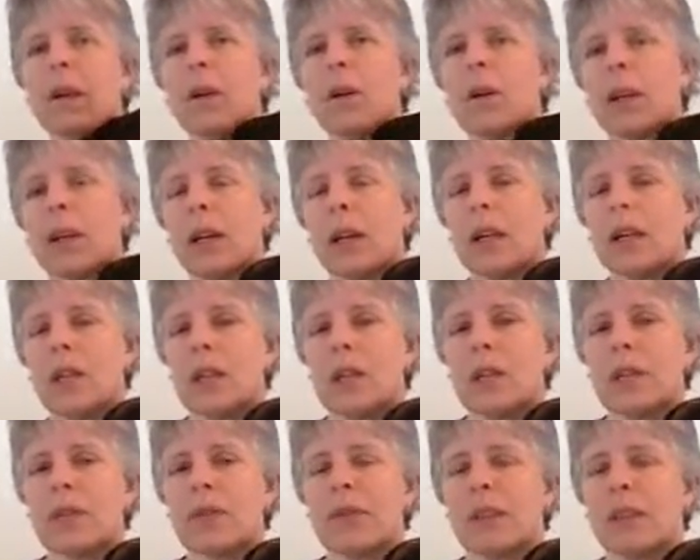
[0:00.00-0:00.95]
Okay, so I
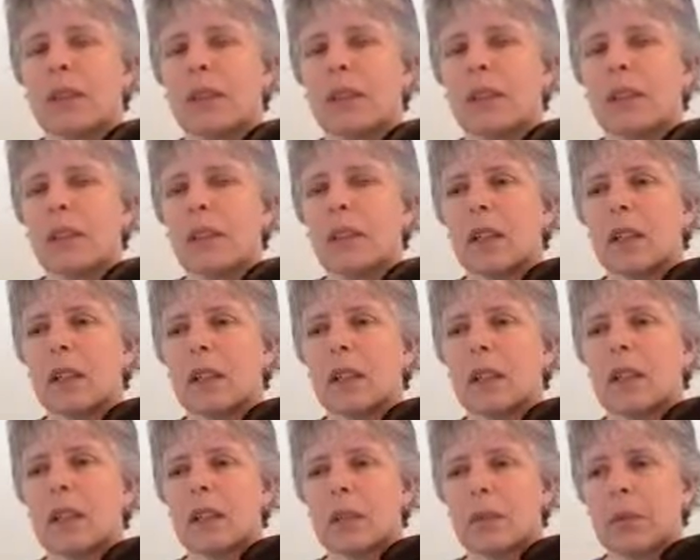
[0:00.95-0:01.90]
just filled in
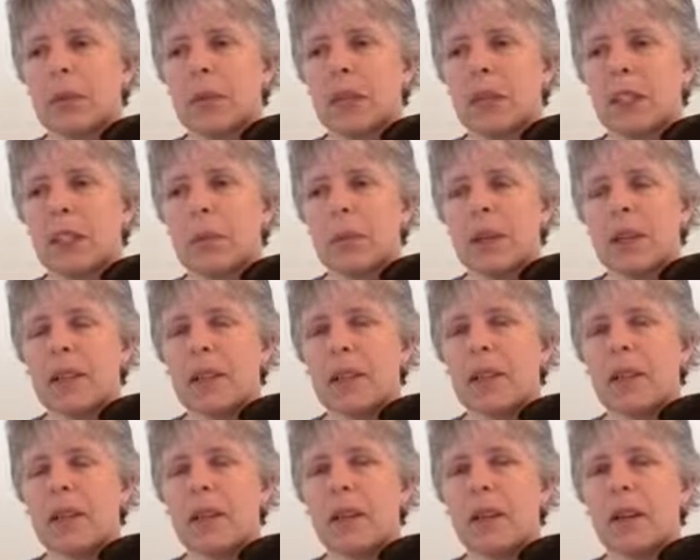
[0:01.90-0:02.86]
some little
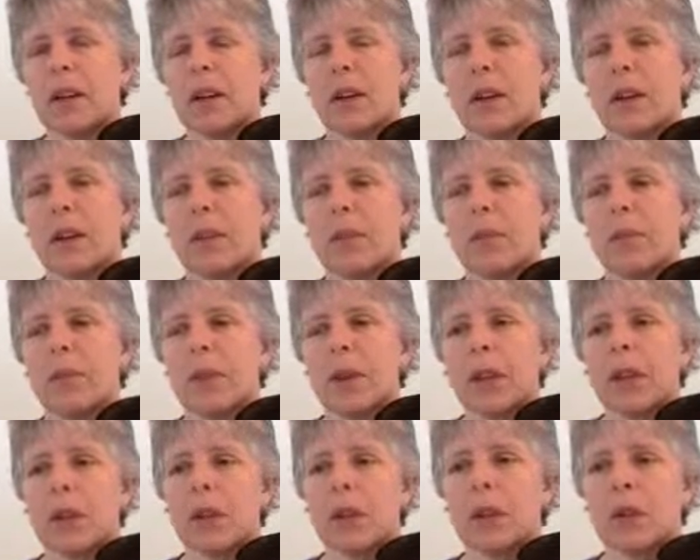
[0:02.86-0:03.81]
spaces there,
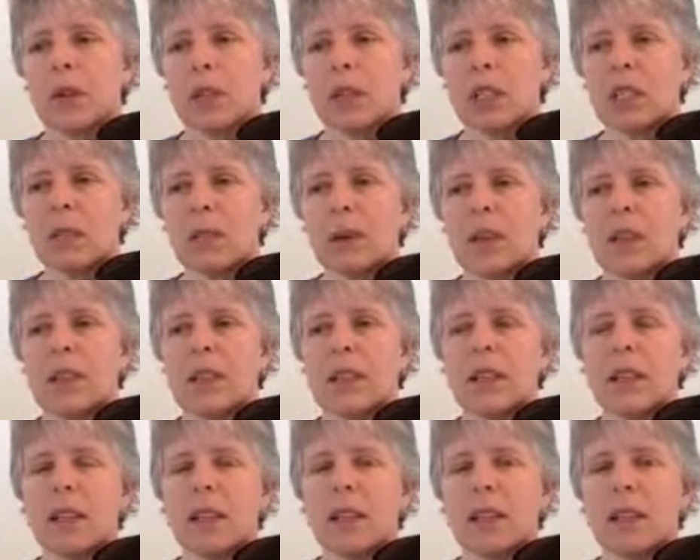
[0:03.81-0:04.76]
the 2 little spaces
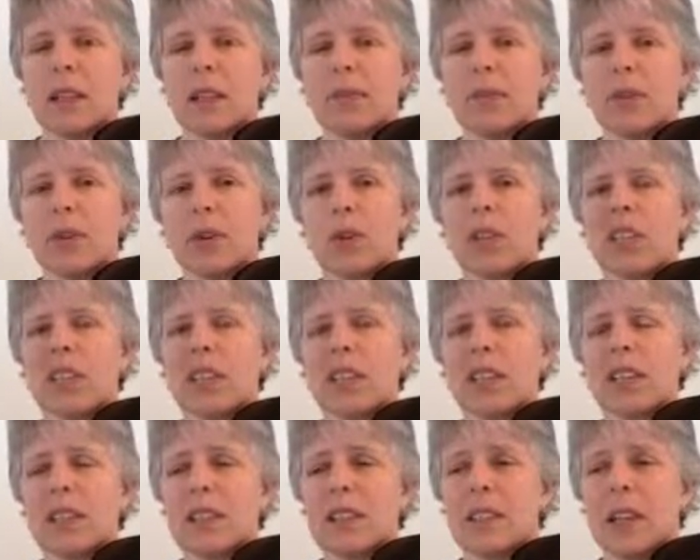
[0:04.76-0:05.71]
at the end of the first
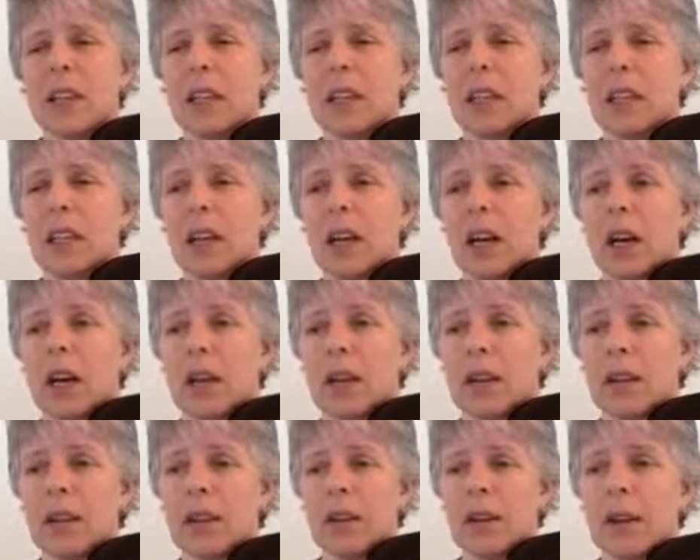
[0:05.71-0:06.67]
and the second
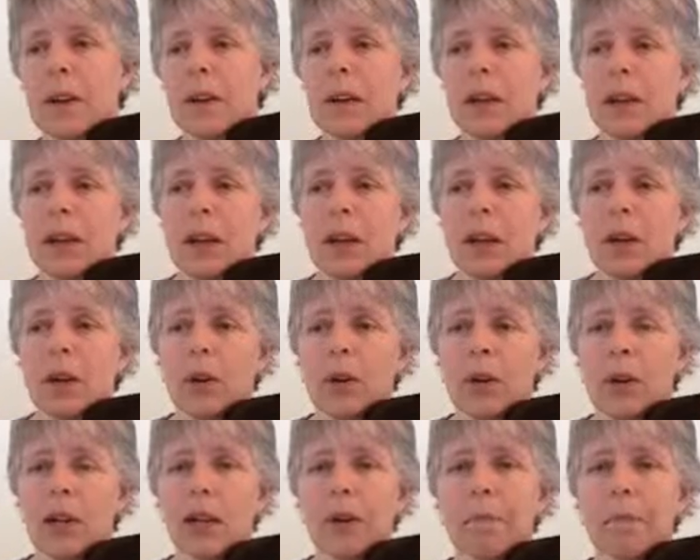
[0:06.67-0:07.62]
lines.
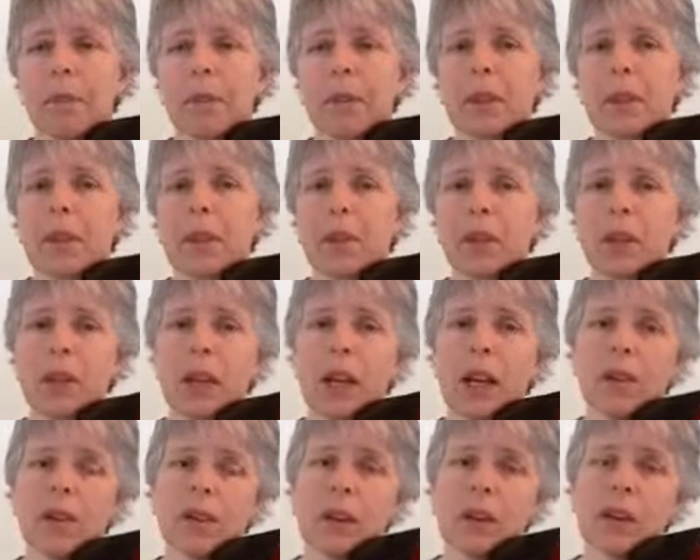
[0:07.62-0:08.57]
Okay, the third
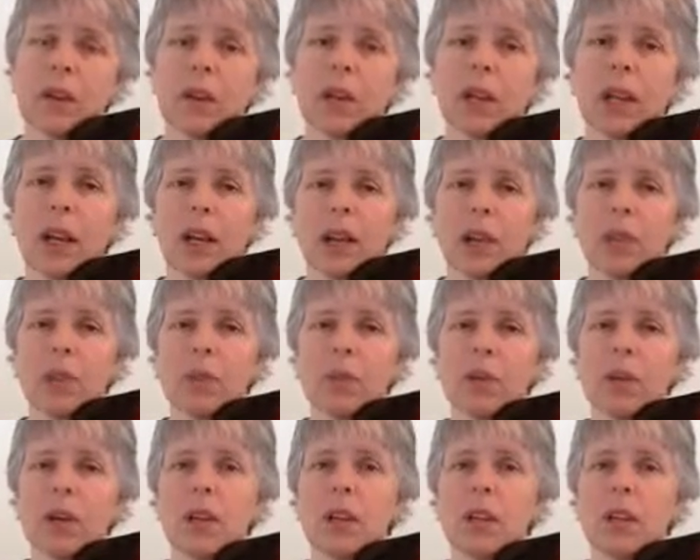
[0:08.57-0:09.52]
line, after the third line, it
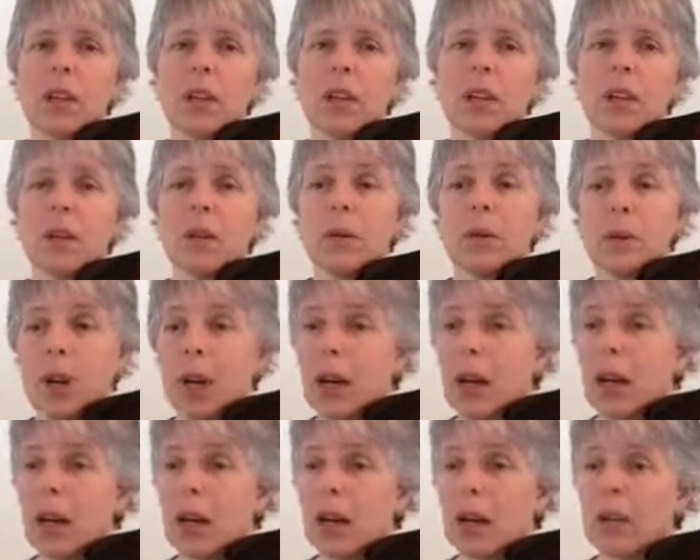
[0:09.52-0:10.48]
jumps right into the
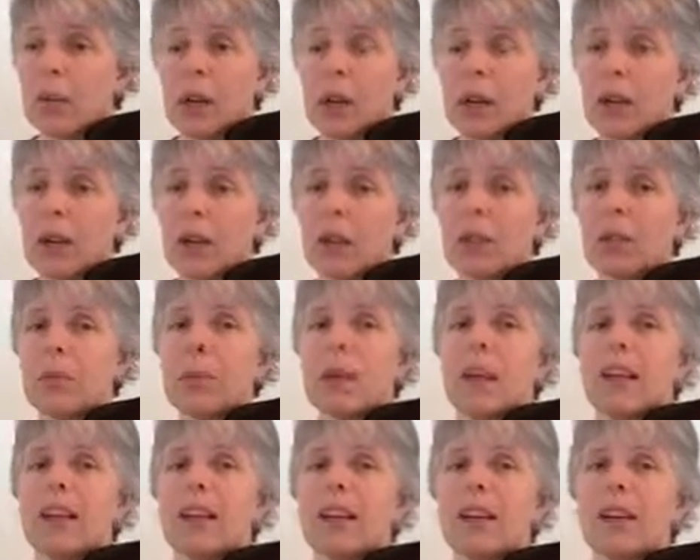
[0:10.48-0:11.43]
I'm on
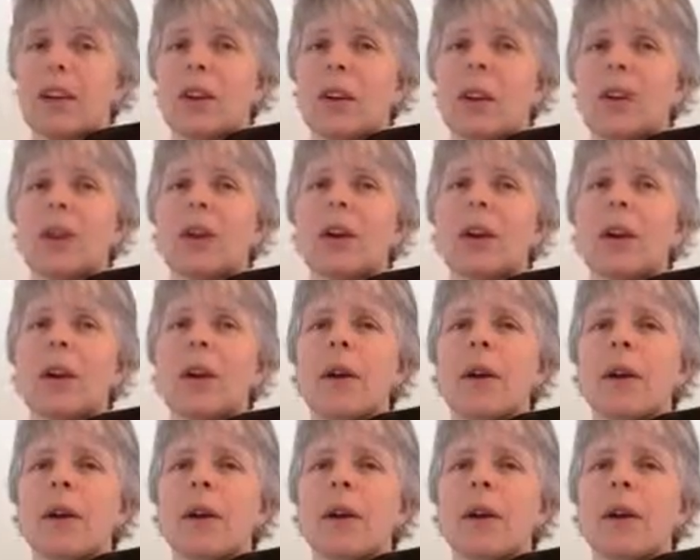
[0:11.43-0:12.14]
my long.